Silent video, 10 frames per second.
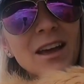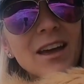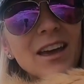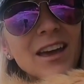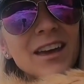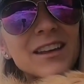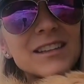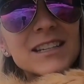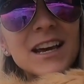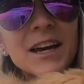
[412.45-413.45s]

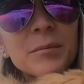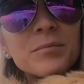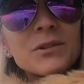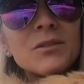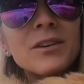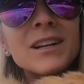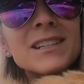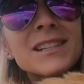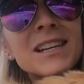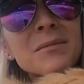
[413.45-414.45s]
And um, don't forget
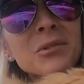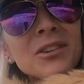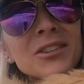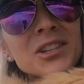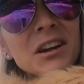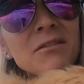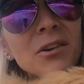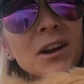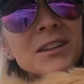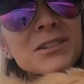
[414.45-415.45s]
to keep your little chicken
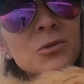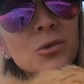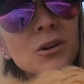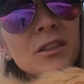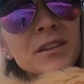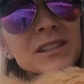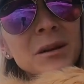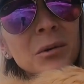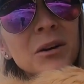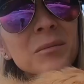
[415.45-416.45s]
friends cool this
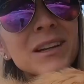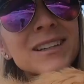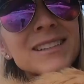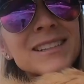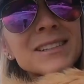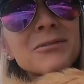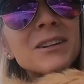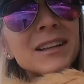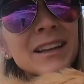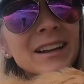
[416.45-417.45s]
summer because it's
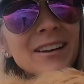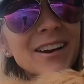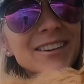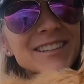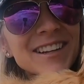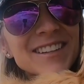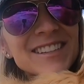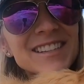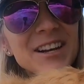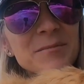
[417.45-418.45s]
really hot outside.
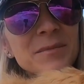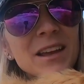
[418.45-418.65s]
So